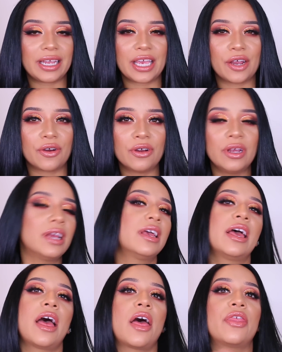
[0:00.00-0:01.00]
in here,
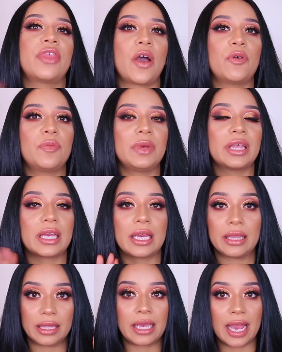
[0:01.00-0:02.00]
that would be
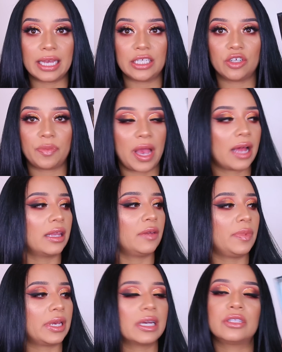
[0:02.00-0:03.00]
like the ideal
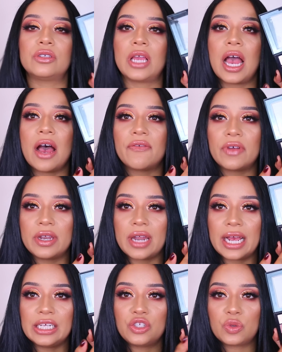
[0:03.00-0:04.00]
palette, because you have
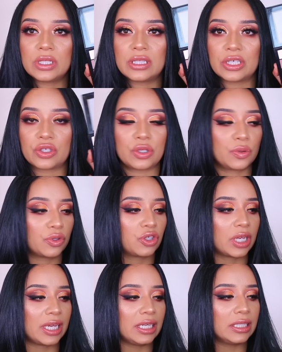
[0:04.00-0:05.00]
nice transitional
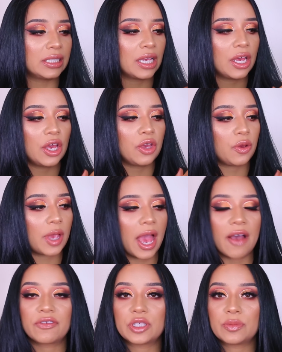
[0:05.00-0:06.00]
shades, you
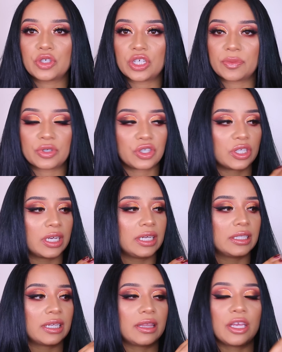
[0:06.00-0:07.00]
have some shimmer
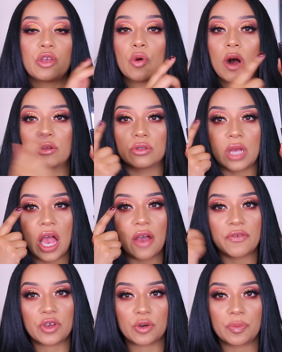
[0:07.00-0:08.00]
shades, and then you also
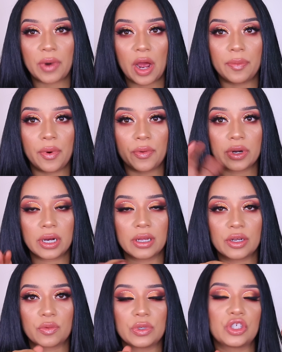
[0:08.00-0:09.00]
have your brow bone
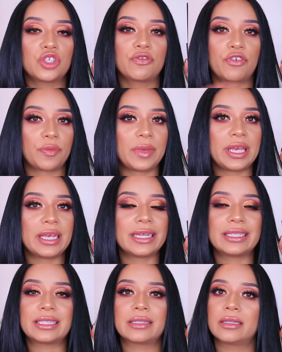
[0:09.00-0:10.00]
color, which for
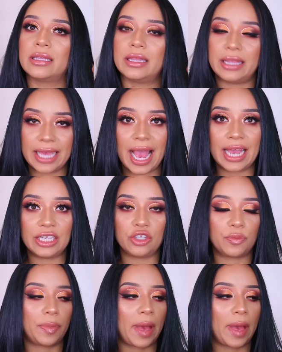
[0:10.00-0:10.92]
me, it's the ideal